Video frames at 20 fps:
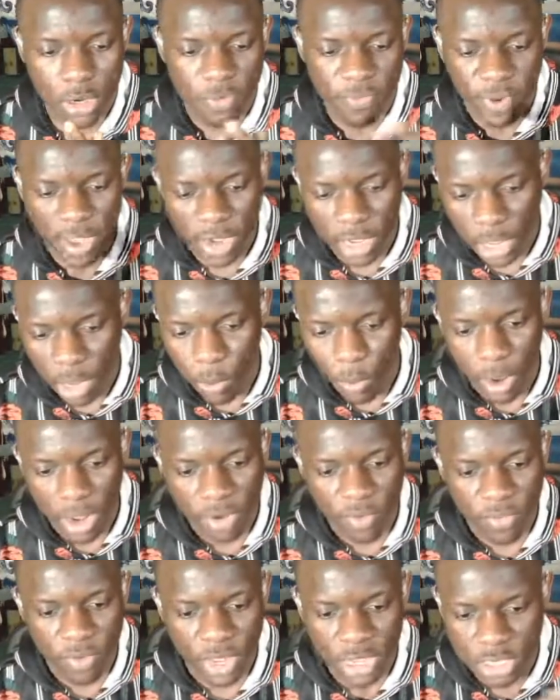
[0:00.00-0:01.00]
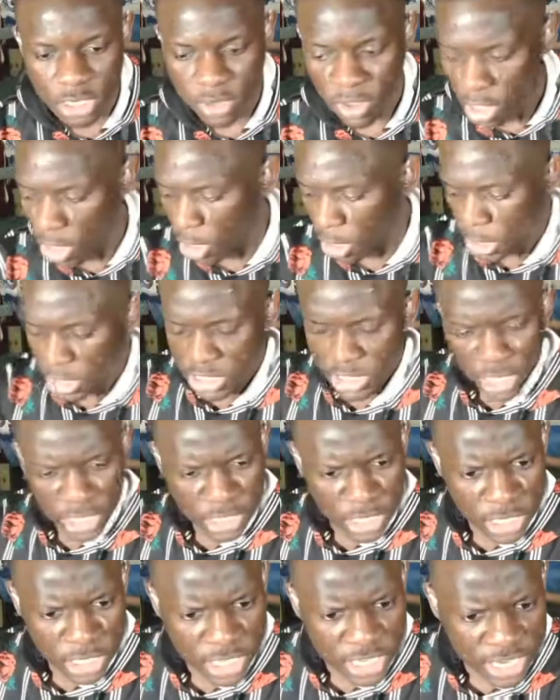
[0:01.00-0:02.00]
fighting a wide range because like
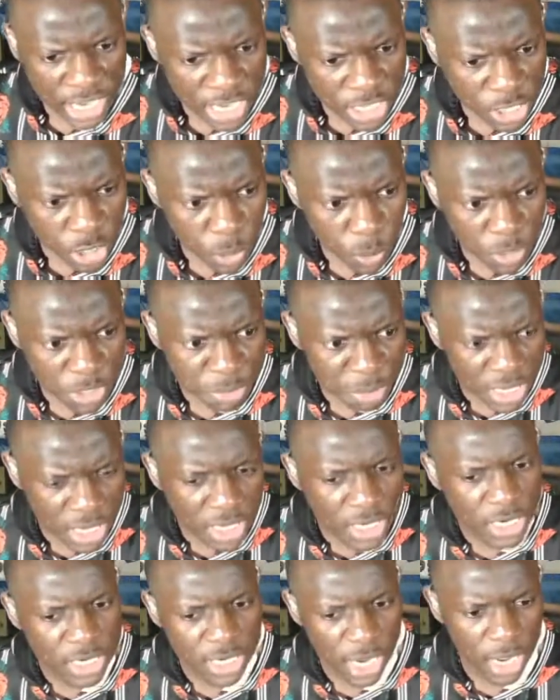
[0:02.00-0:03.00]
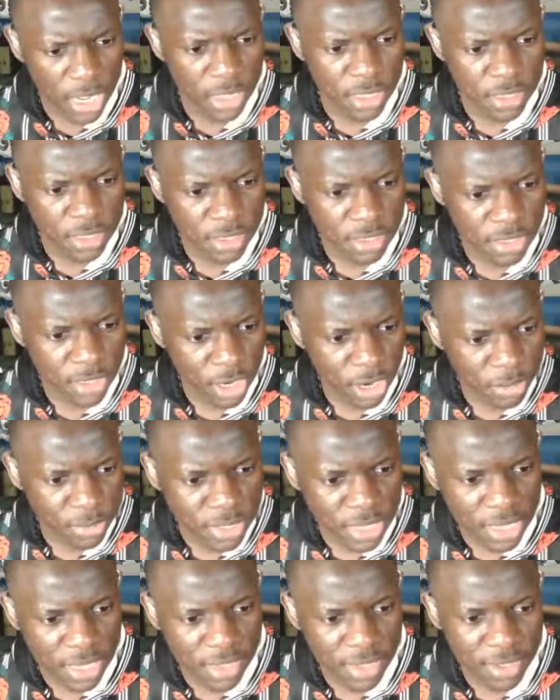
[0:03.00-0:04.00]
the Chinese dude was beating the giants. You know what I'm
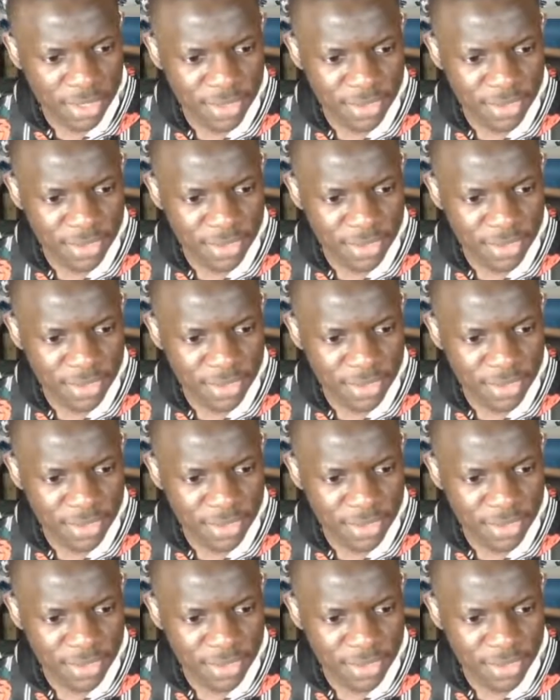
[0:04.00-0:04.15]
saying?